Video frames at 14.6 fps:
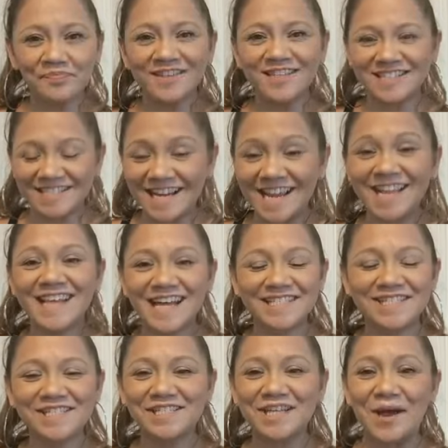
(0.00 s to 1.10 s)
to take that
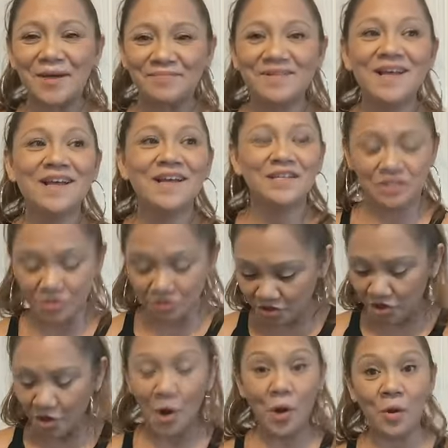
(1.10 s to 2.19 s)
step to
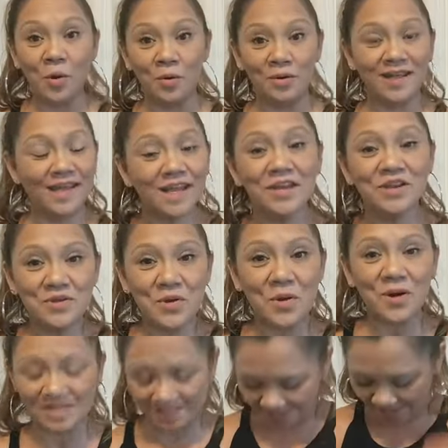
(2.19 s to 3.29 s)
know in
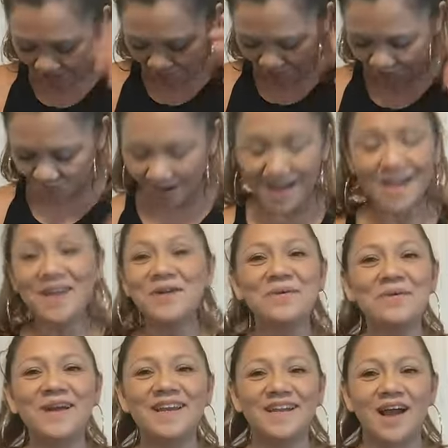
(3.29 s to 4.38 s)
yourself, right here,
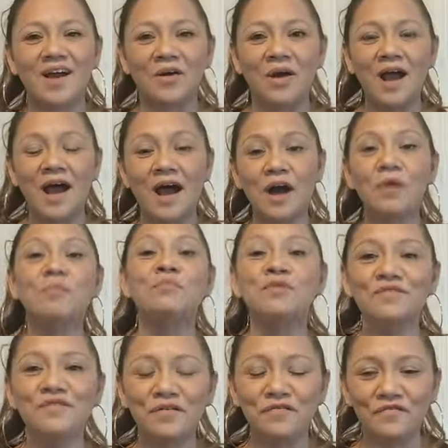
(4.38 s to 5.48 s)
right now, I'm
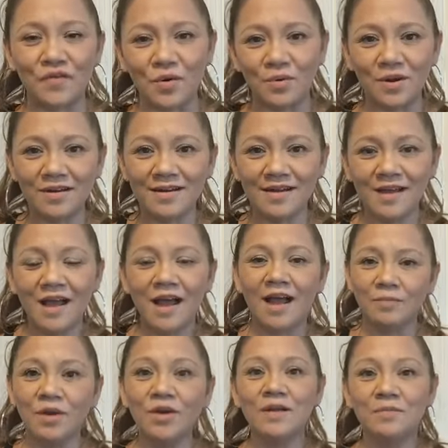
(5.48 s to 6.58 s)
moving forward.
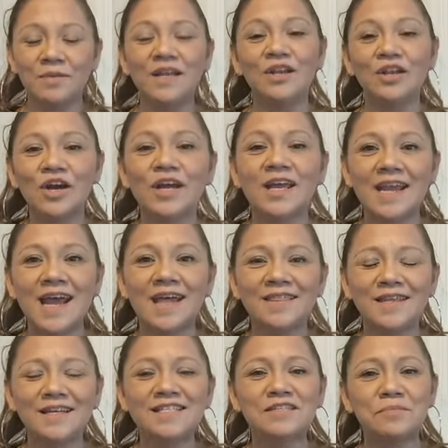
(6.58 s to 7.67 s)
I'm going to be looking at
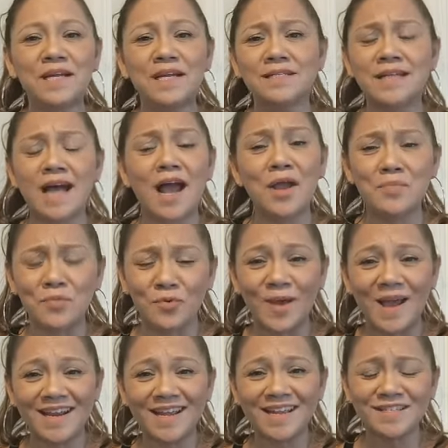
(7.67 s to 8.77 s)
this because I am
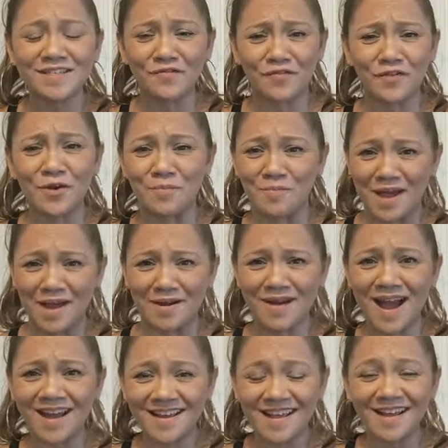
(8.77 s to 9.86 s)
ready to feel better,
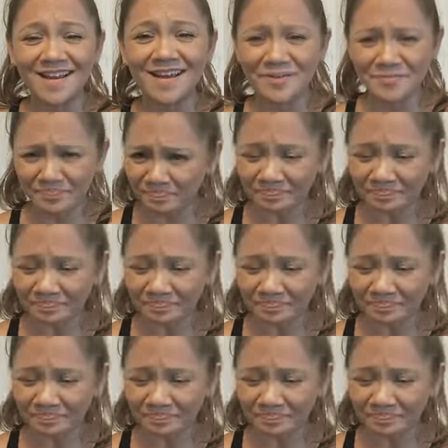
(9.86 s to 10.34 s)
Aniela.